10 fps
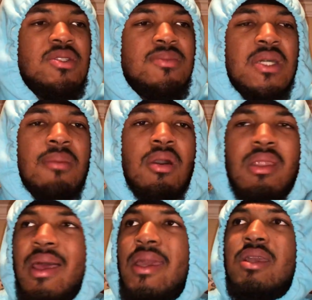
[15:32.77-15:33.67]
I'm talking about
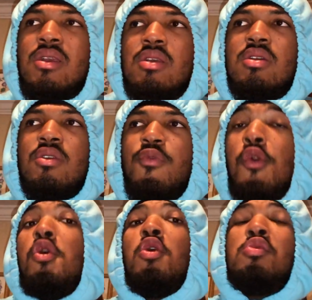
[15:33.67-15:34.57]
like
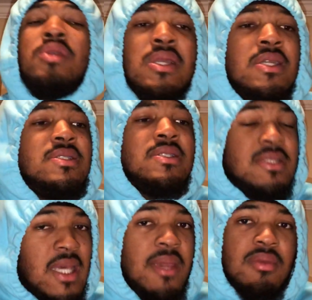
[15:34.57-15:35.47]
for no reason
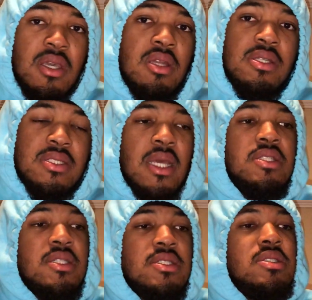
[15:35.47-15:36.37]
type killers, like
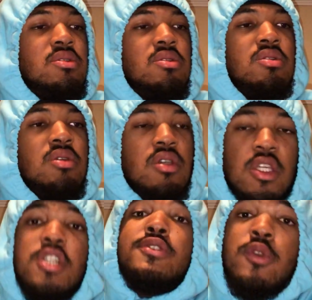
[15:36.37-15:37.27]
just
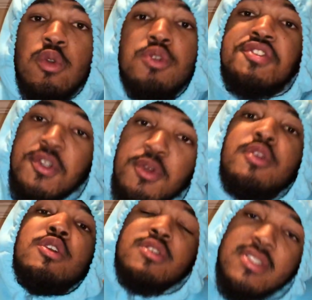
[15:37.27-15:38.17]
your school
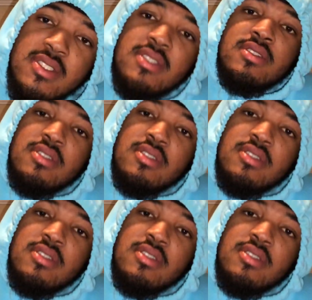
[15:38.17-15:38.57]
shooters.